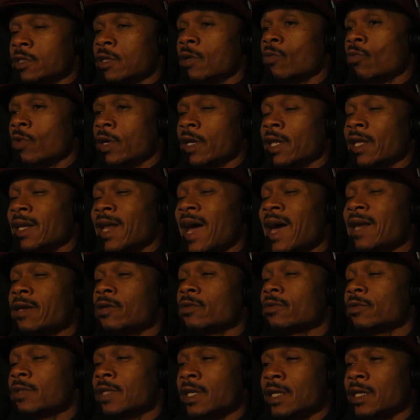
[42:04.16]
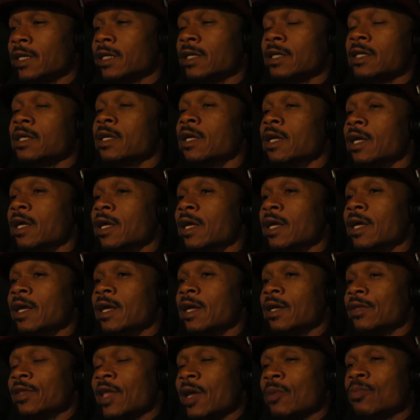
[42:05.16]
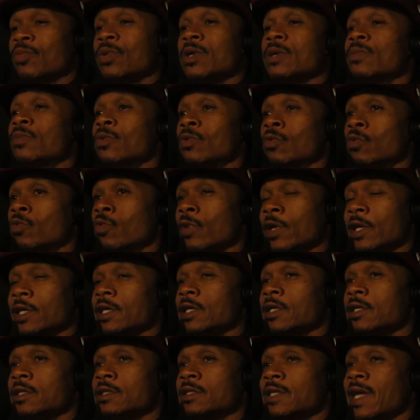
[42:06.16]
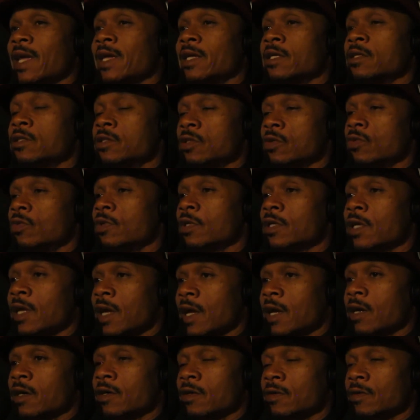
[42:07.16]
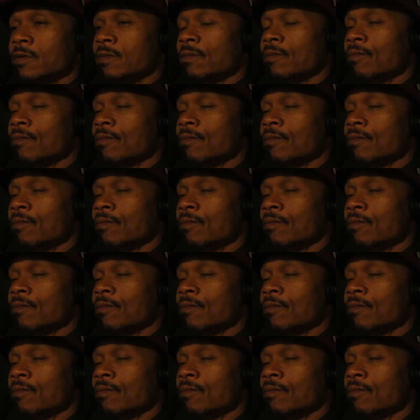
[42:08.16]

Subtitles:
someone. And I don't think that people really take into account